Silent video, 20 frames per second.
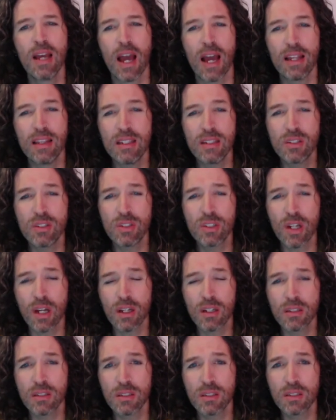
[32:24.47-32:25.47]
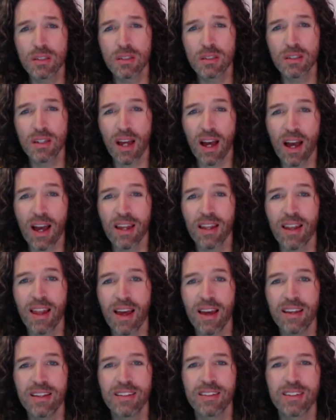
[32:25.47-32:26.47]
and this does
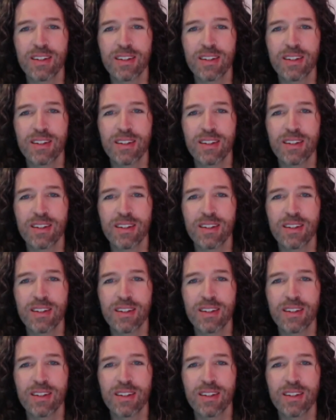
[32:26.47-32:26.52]
highlight